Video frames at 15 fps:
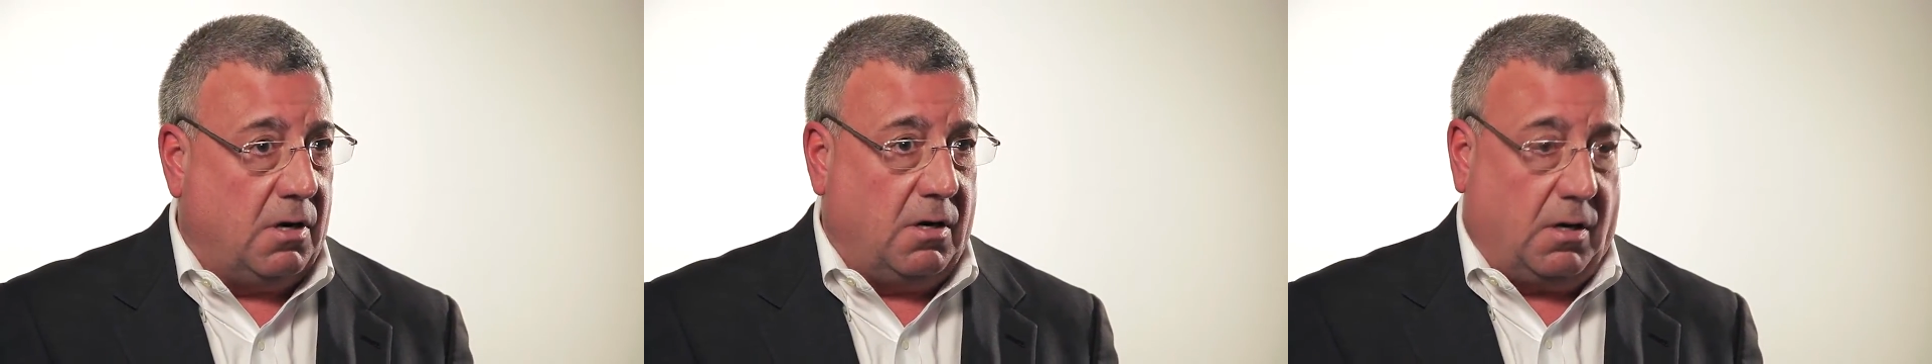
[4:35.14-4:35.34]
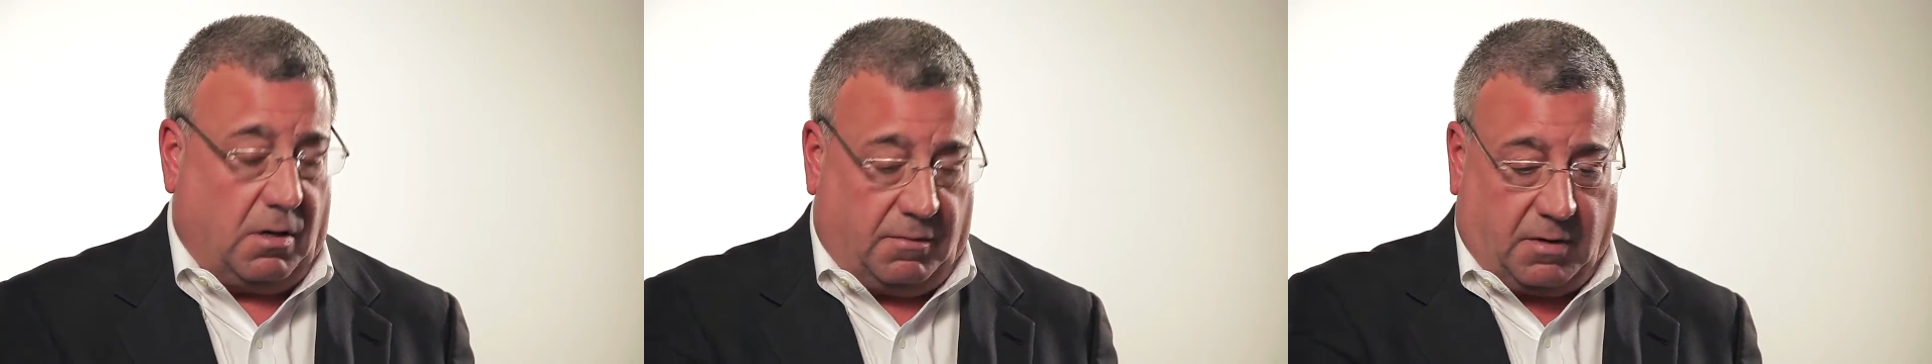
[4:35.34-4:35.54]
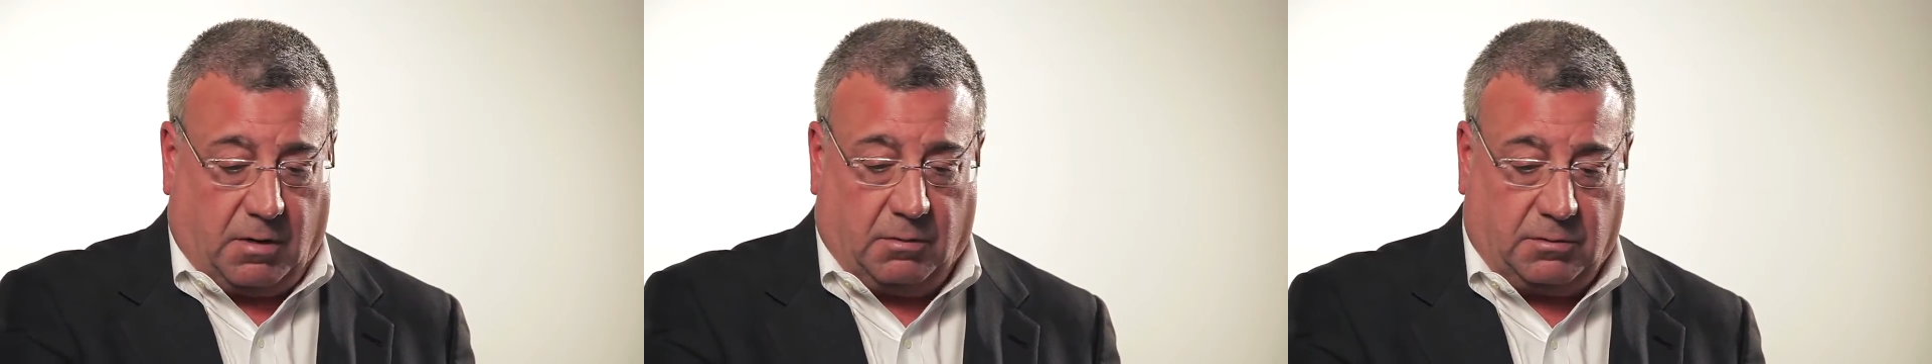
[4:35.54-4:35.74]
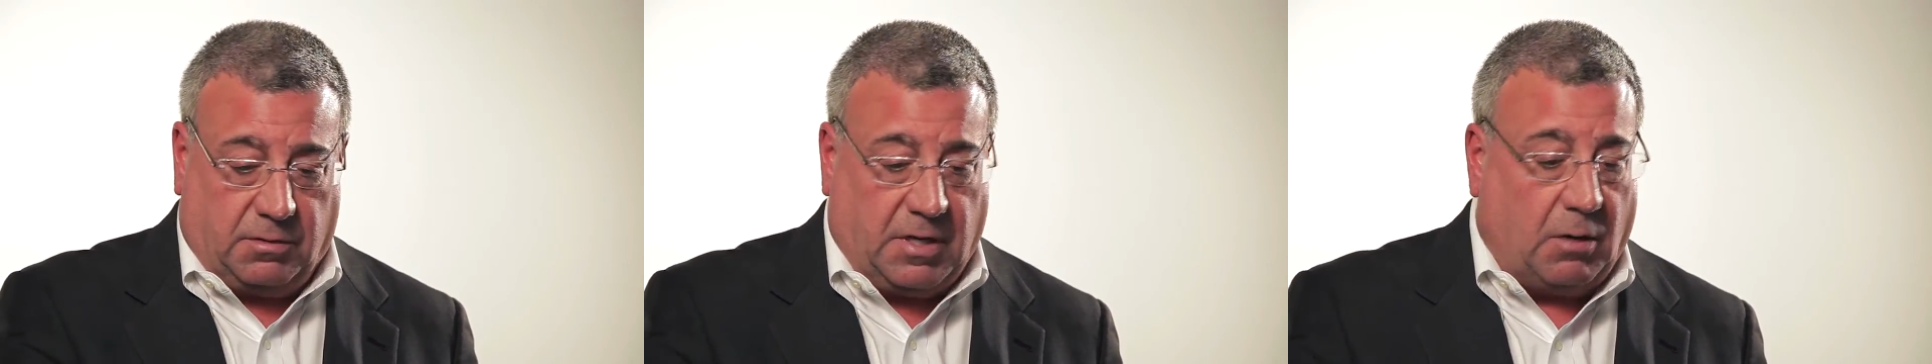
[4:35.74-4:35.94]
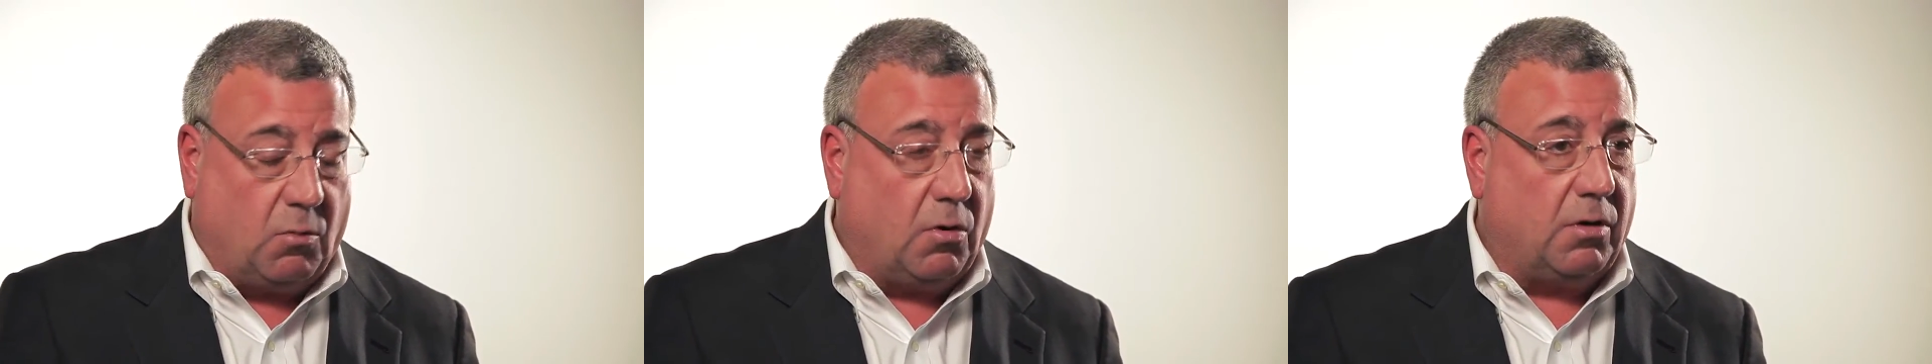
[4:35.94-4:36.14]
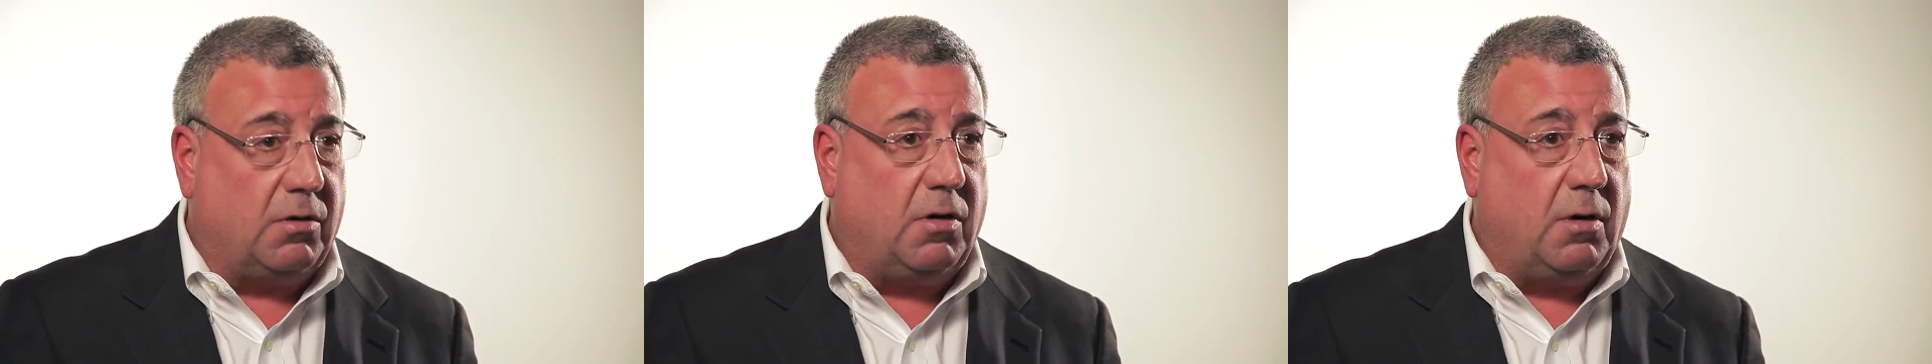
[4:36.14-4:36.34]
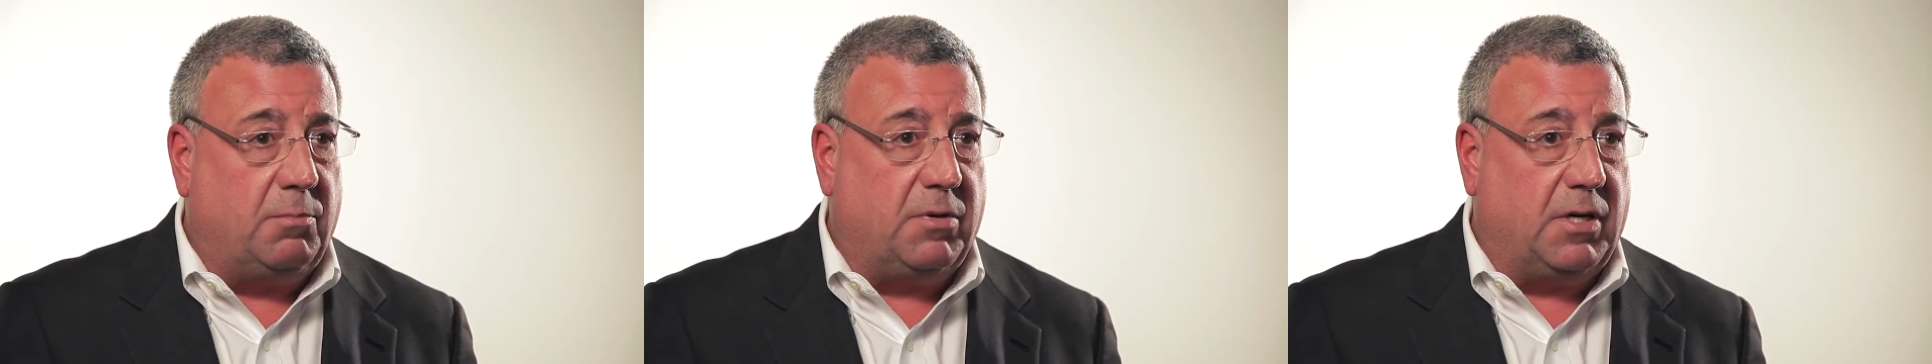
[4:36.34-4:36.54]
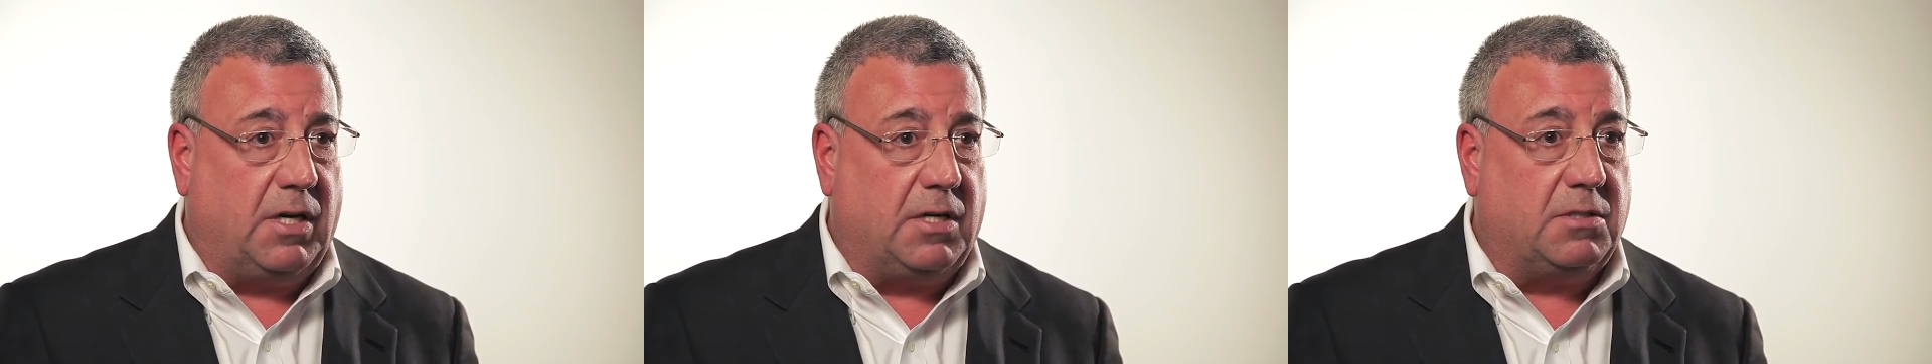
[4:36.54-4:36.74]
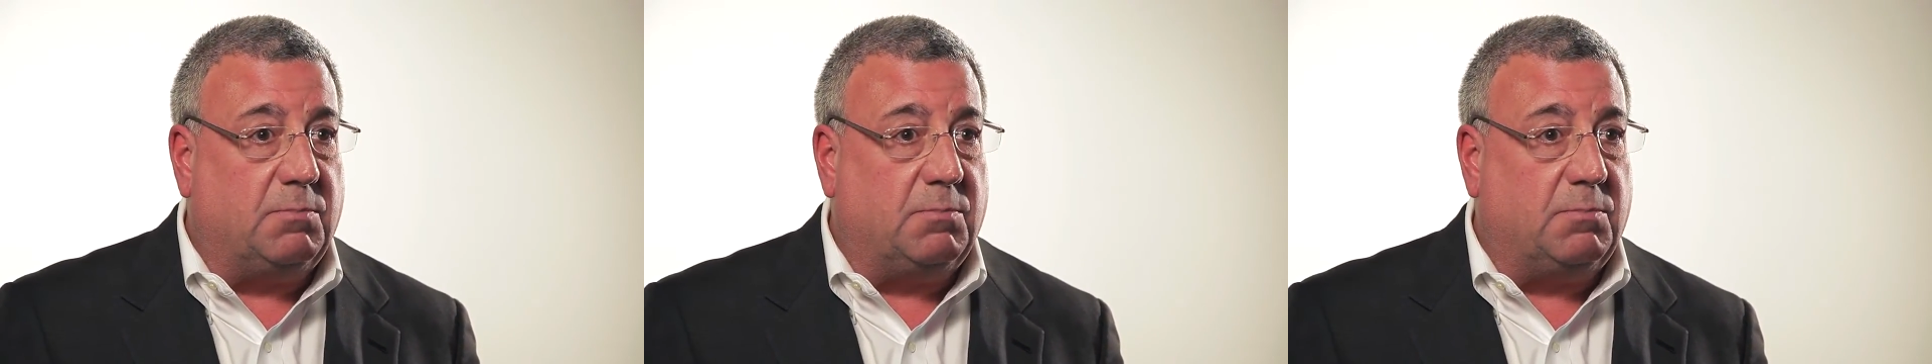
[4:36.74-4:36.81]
our network companies,